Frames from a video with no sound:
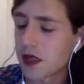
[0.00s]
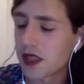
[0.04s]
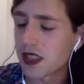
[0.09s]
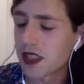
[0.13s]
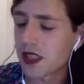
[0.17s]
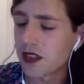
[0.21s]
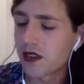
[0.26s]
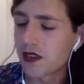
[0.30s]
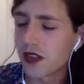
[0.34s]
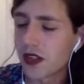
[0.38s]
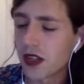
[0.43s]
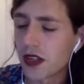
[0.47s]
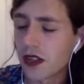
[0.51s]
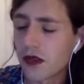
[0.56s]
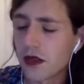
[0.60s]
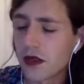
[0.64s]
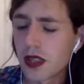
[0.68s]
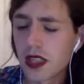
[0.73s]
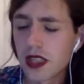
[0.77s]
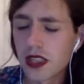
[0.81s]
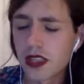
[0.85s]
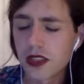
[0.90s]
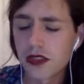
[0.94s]
You
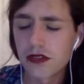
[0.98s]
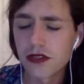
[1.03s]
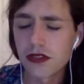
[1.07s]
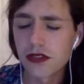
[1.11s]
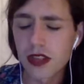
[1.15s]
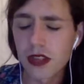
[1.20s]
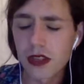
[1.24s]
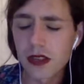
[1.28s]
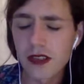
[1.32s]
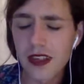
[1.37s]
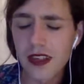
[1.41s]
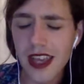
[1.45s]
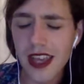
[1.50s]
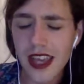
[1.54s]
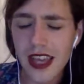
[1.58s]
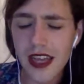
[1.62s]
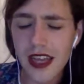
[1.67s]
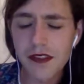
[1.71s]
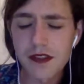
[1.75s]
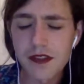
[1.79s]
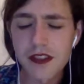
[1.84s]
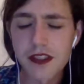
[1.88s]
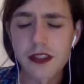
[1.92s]
know you don't
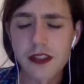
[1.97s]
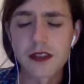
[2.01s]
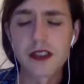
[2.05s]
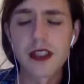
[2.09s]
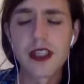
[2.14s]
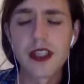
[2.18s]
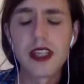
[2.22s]
have to.